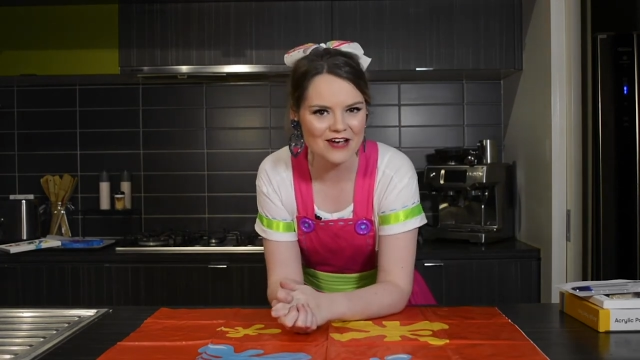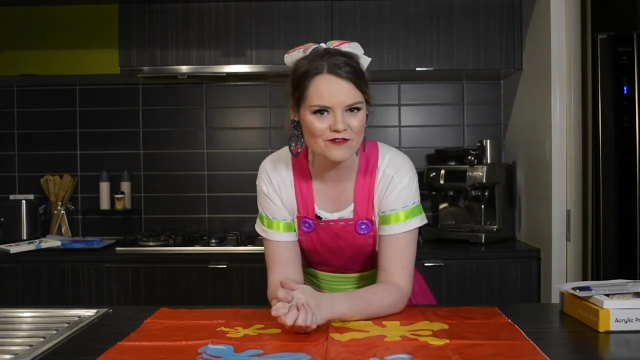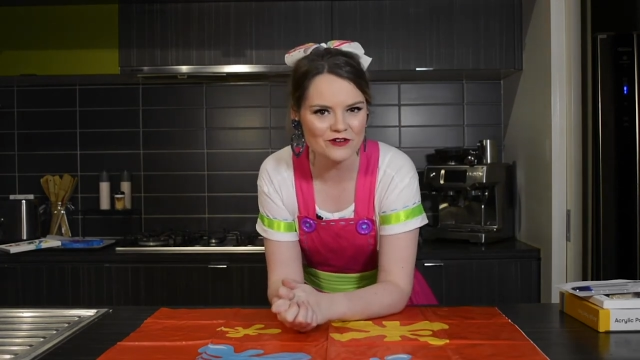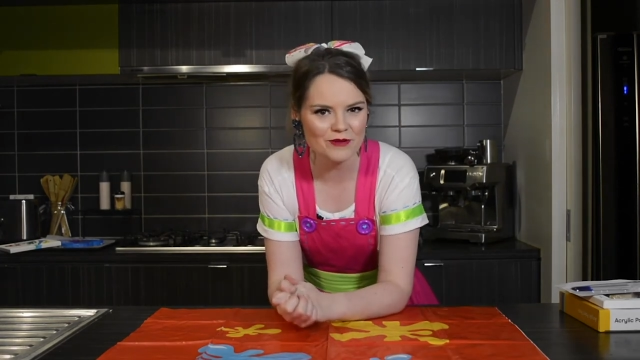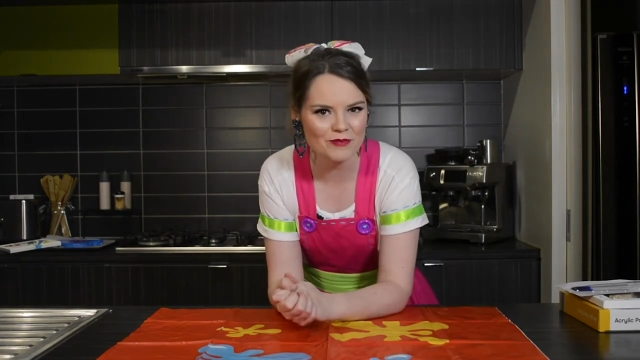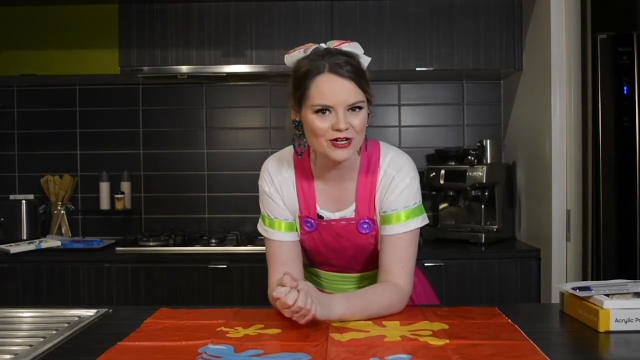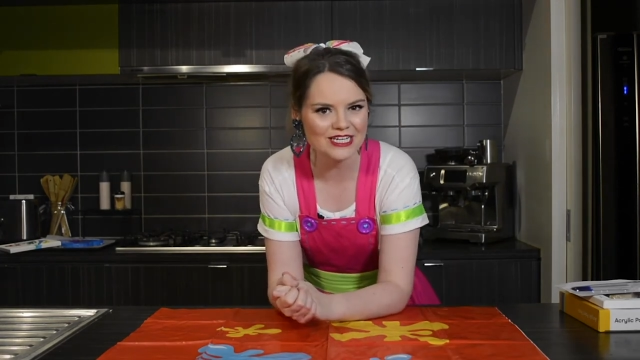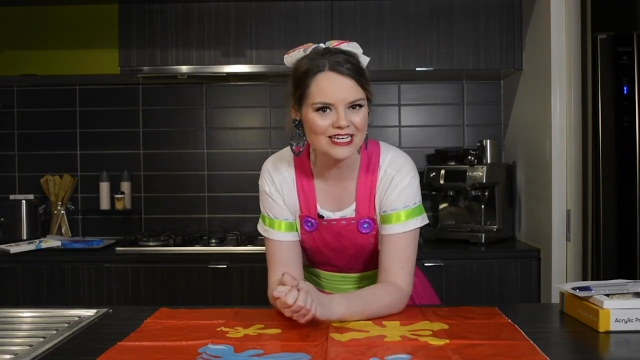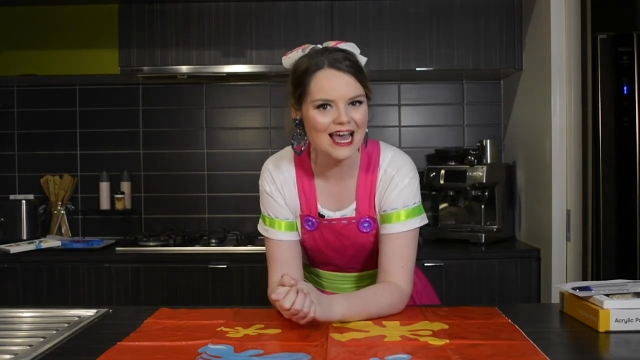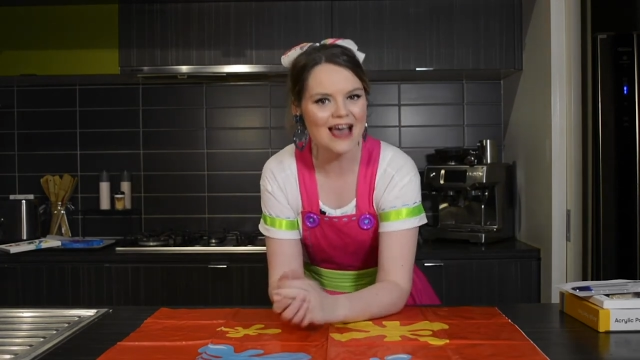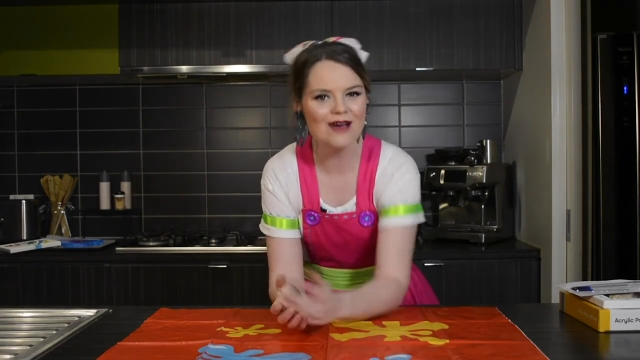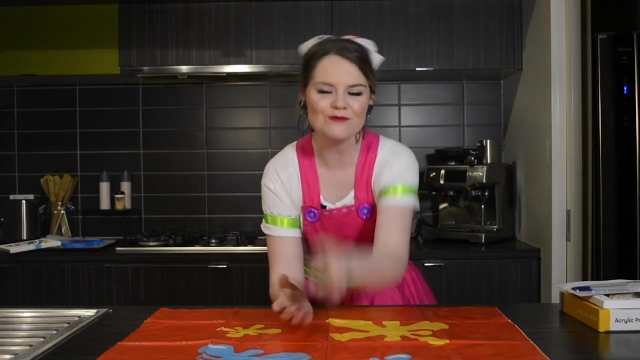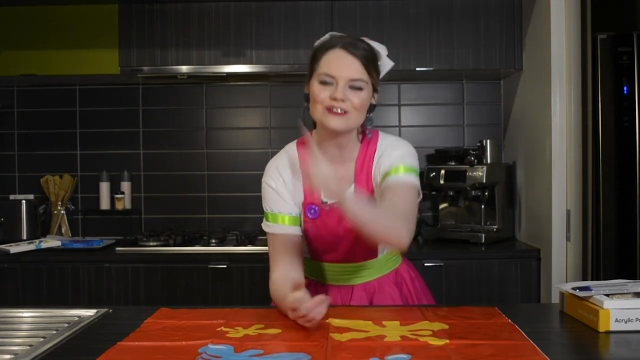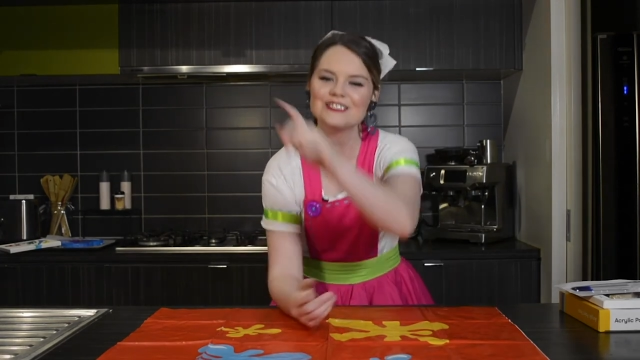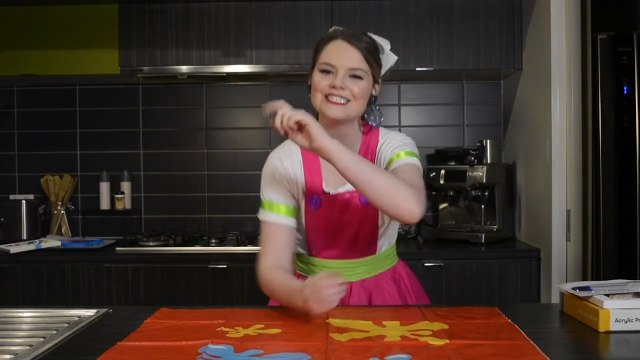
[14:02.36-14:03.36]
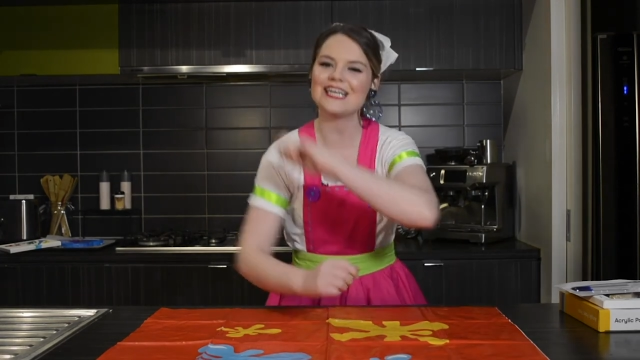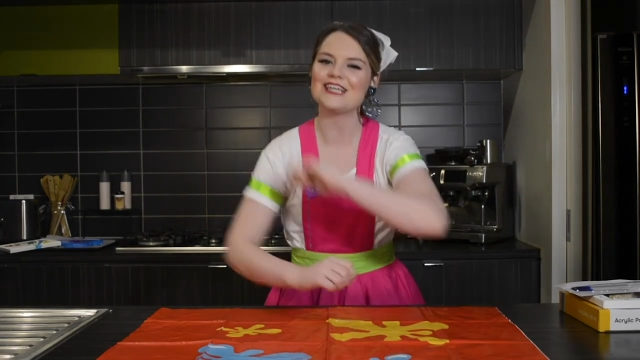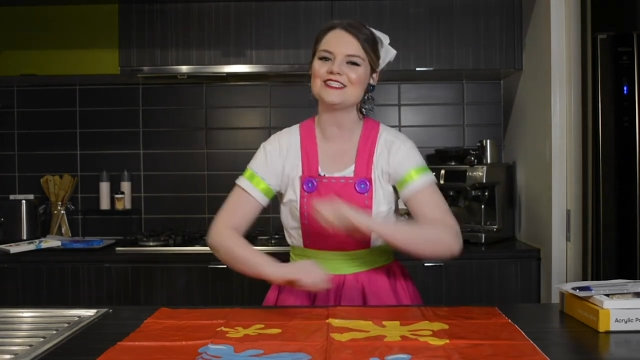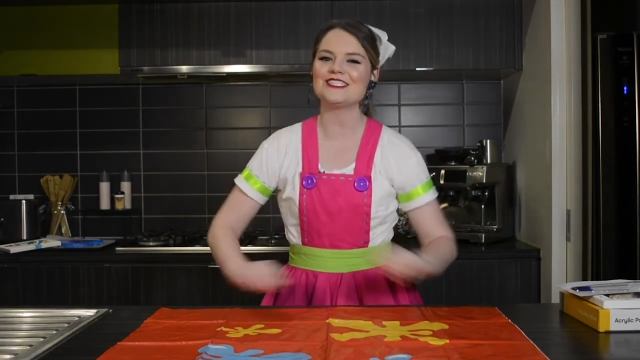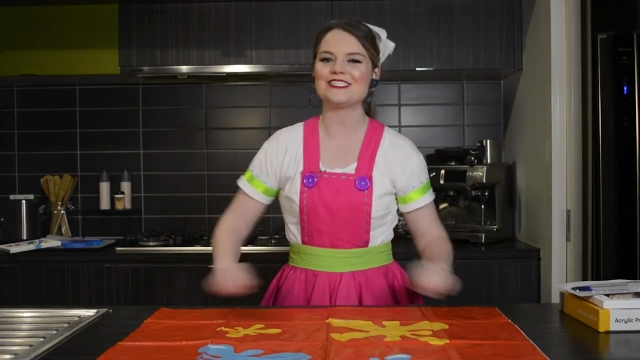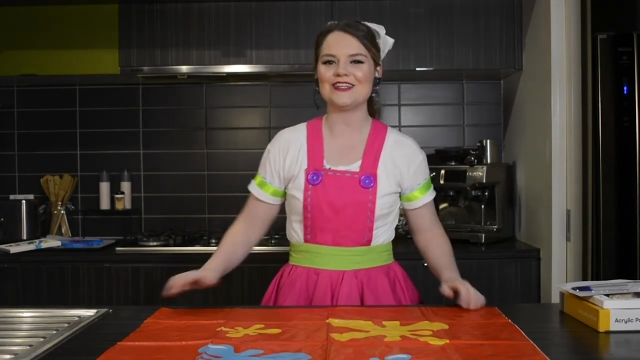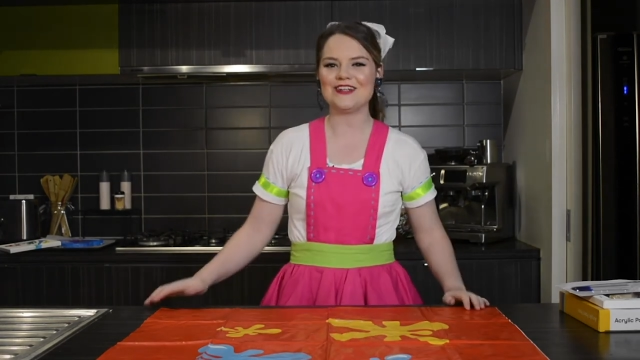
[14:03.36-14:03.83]
everybody, and we'll see
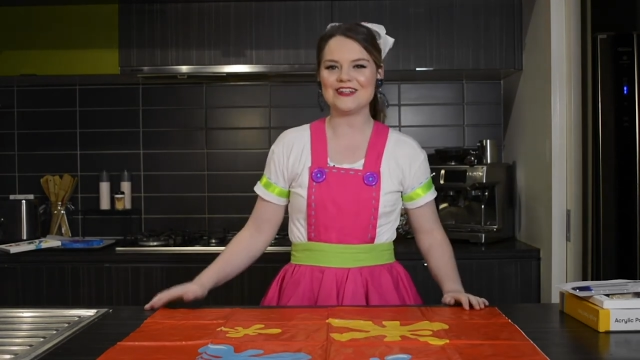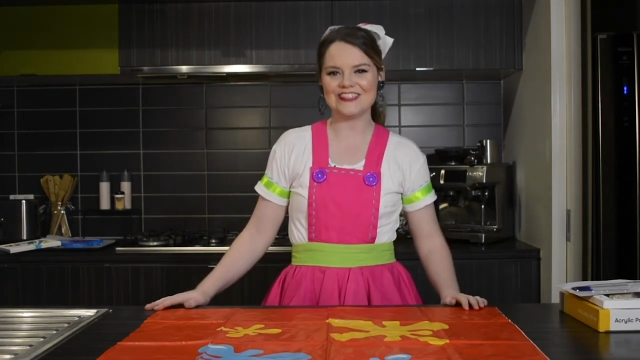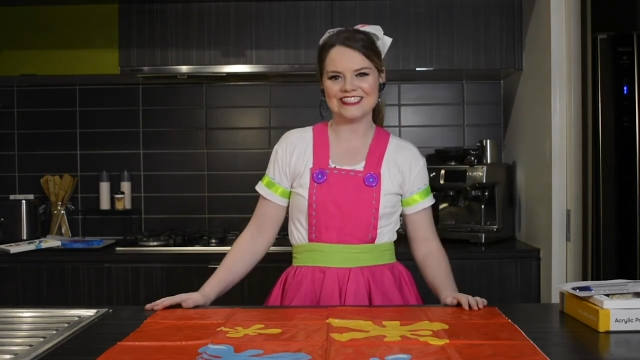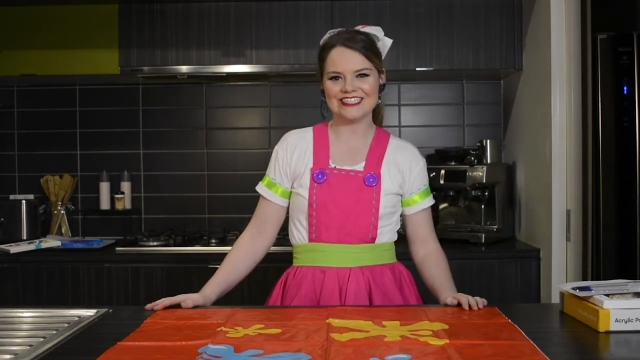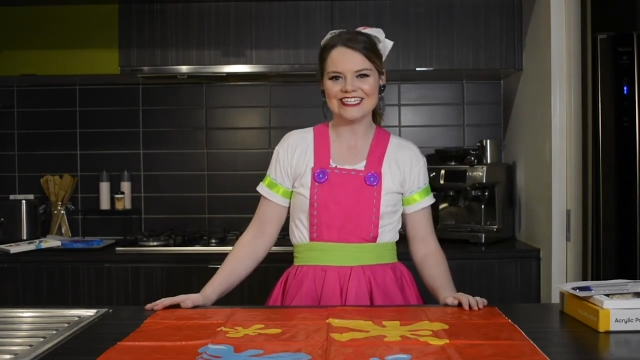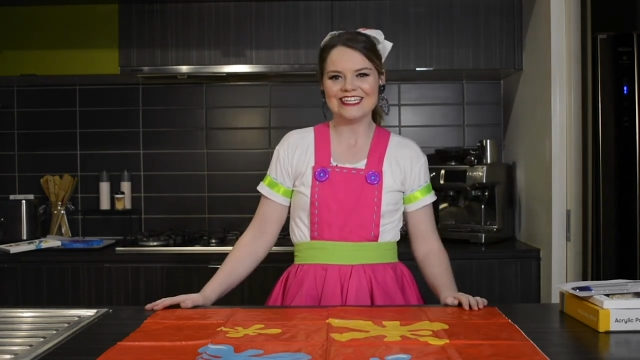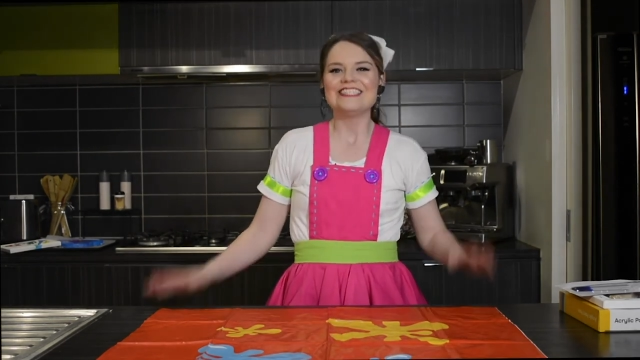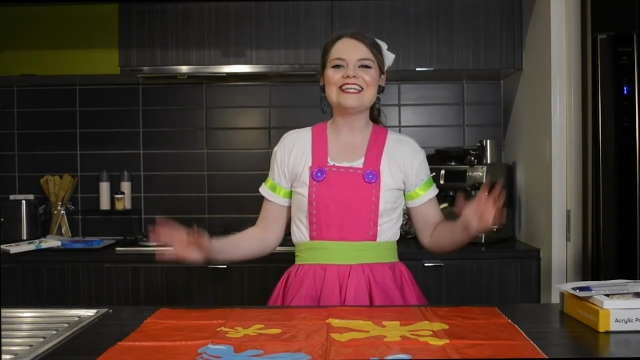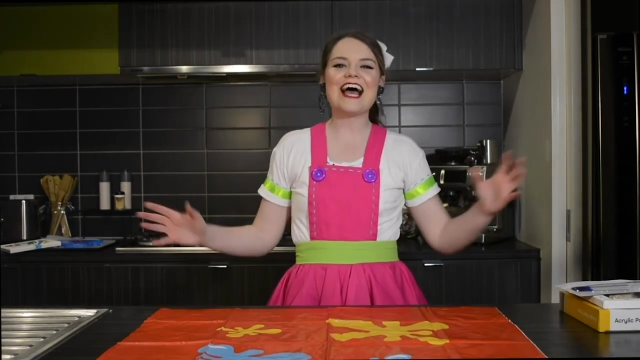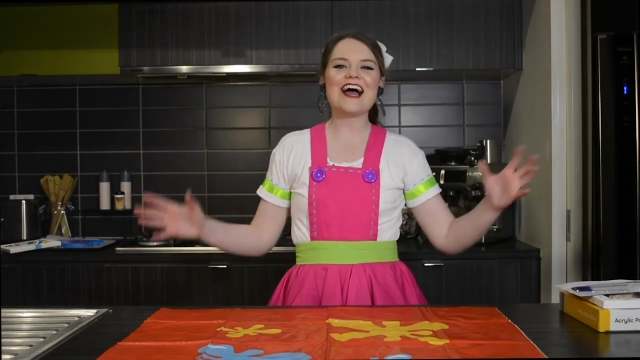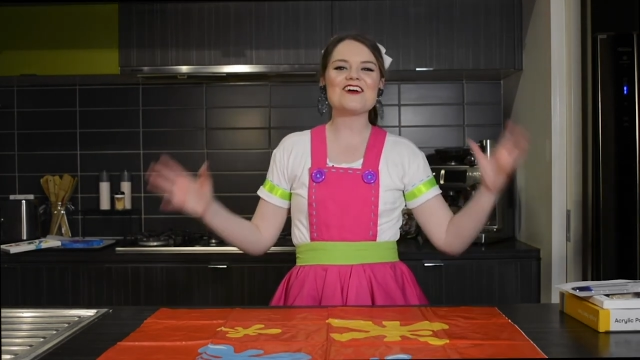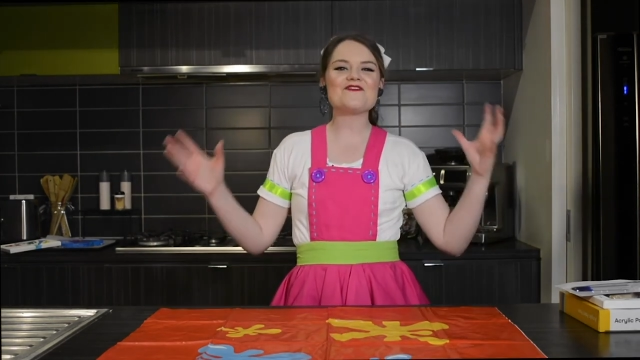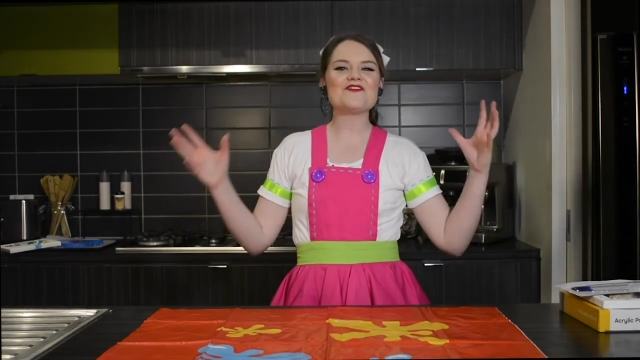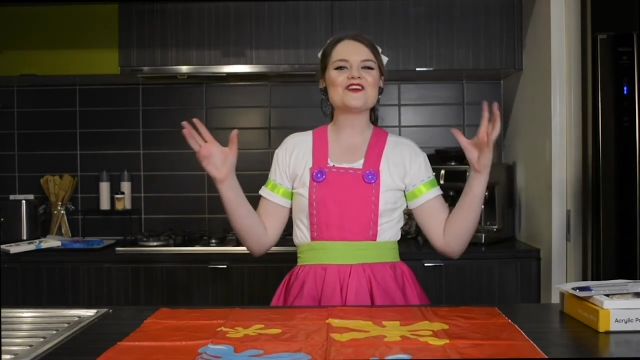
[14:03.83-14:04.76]
you soon. Now, if